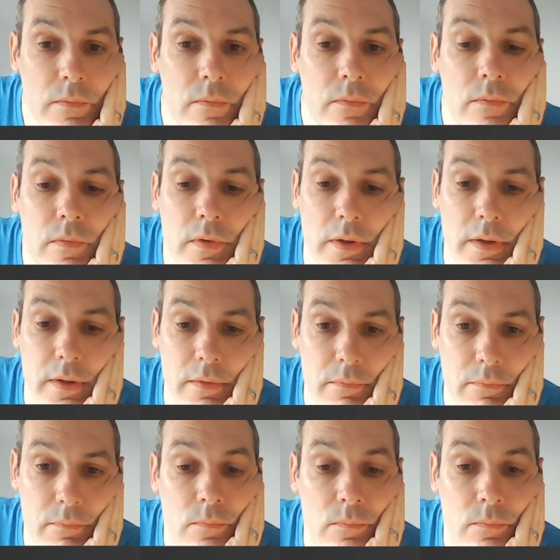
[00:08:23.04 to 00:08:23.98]
Okay.
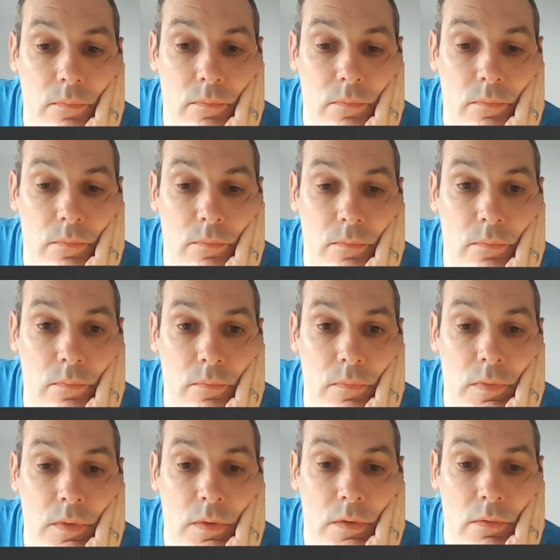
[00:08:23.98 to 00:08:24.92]

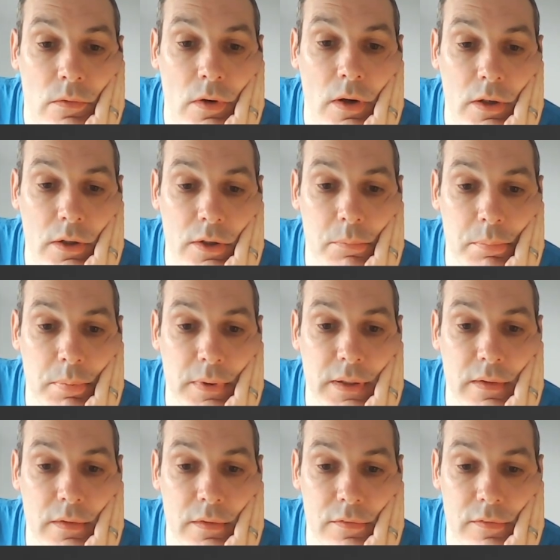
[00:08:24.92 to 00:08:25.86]
Right, I'm going to
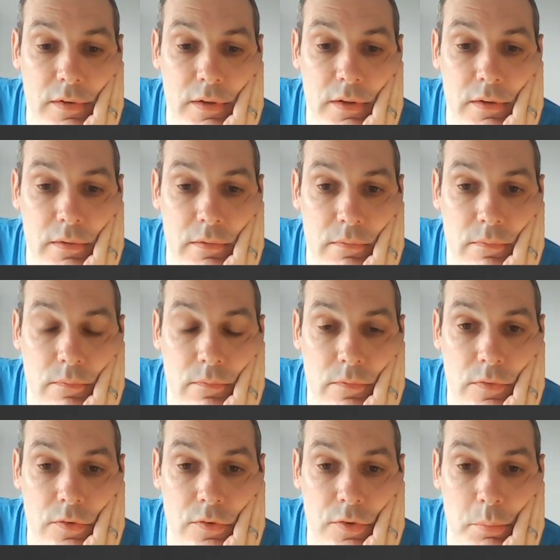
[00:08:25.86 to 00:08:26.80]
bring this in
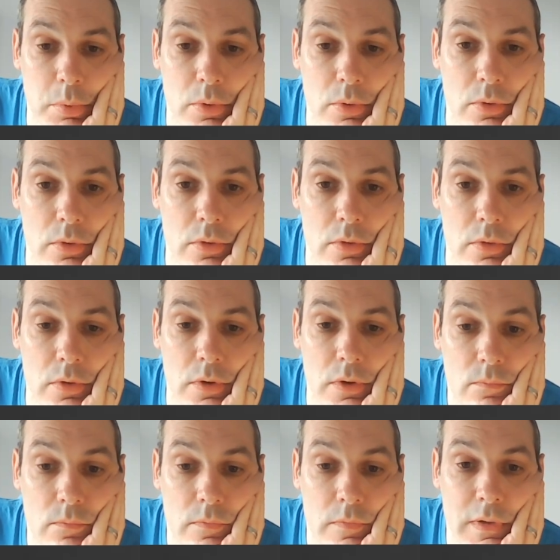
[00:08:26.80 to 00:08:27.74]
to support.
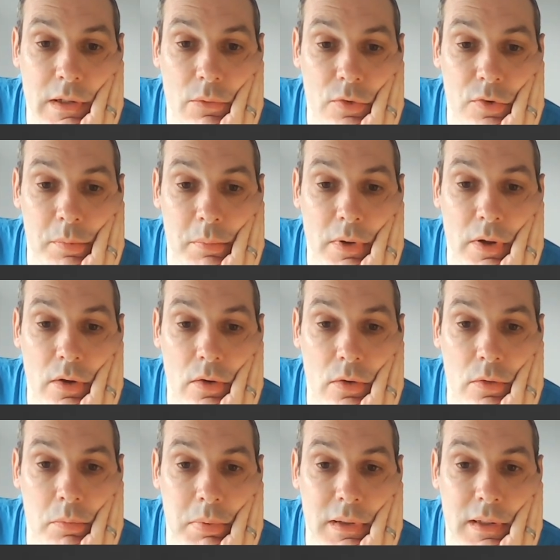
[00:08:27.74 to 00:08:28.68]
That was my
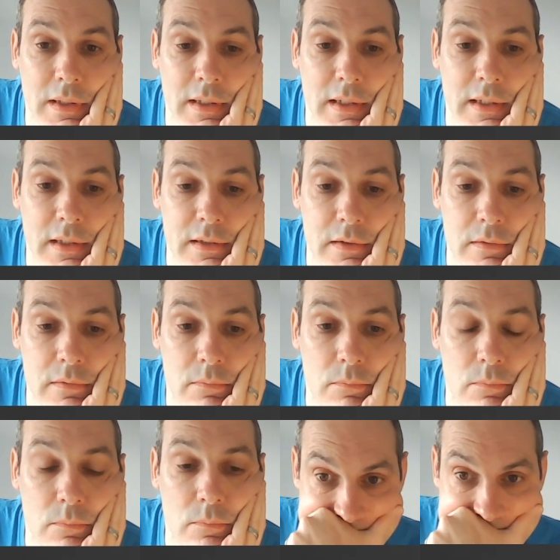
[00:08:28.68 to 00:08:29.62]
whole plan.
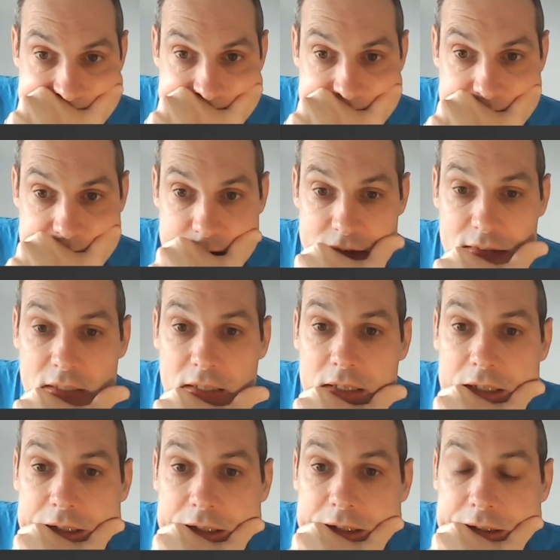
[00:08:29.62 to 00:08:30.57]

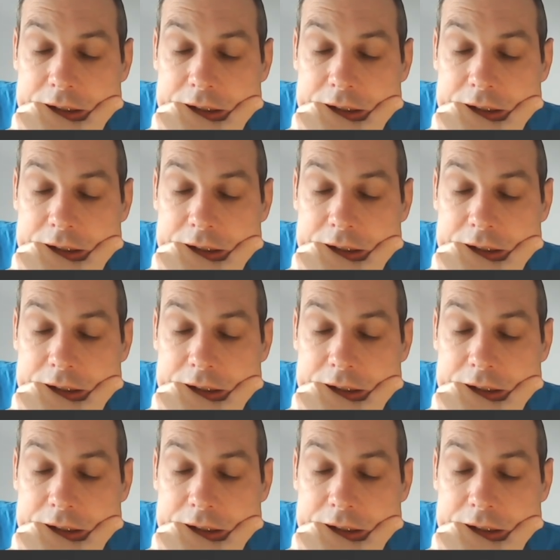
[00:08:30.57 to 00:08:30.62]
Take.